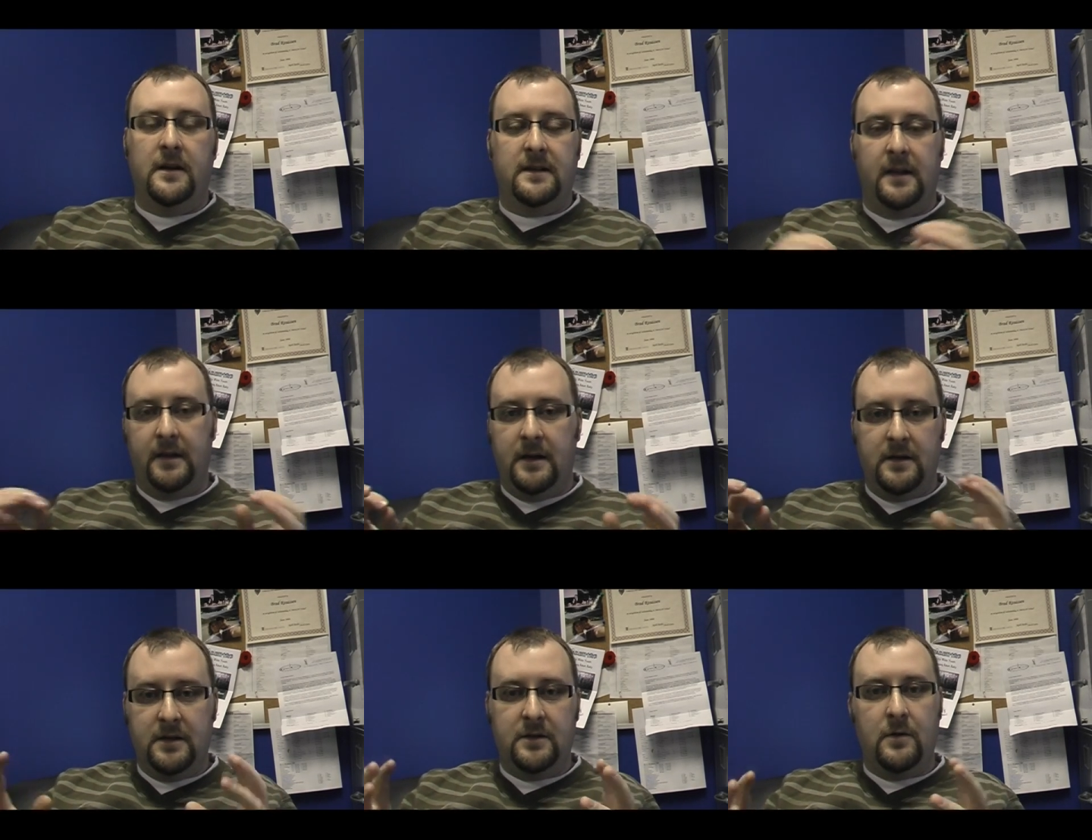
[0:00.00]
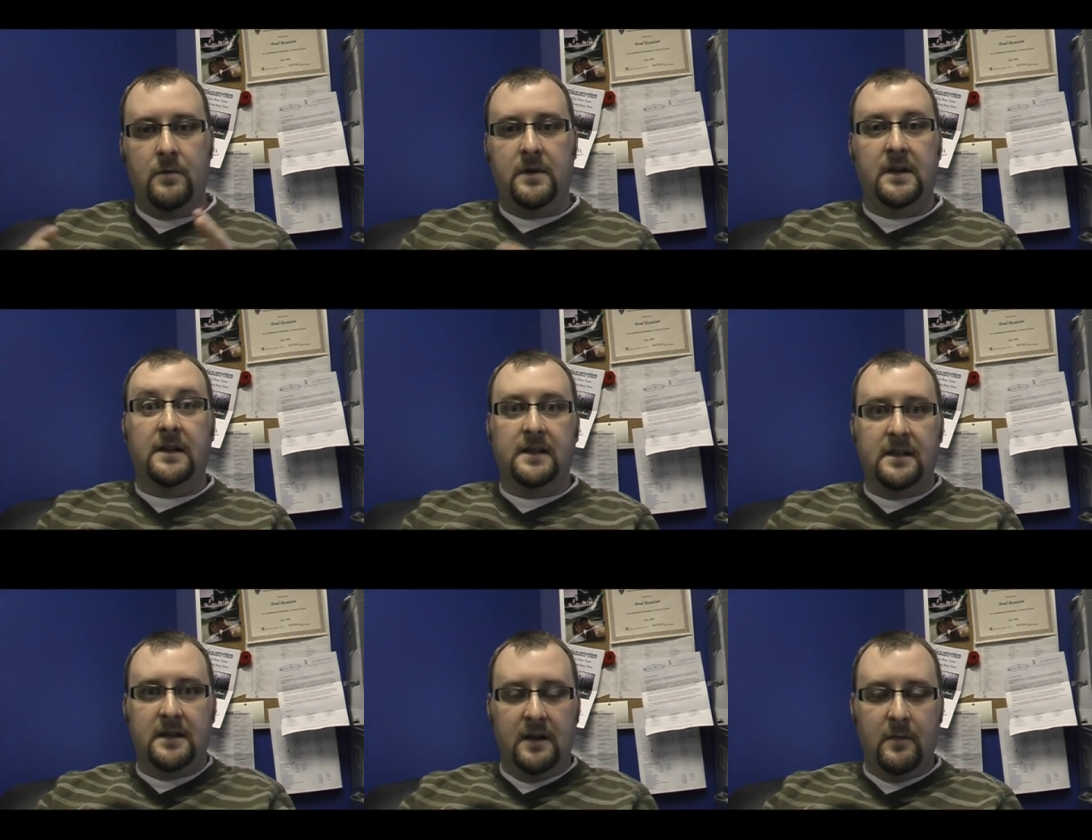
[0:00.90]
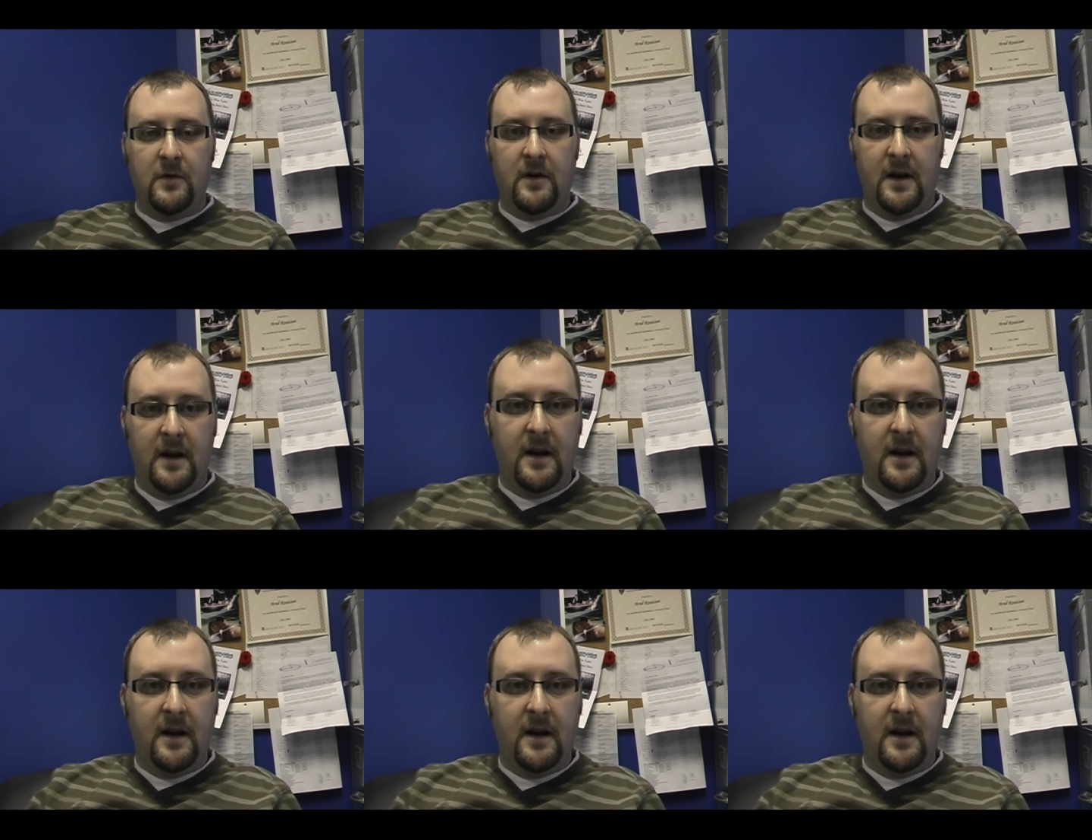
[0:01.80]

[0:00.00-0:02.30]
It's like they just don't exist anymore, and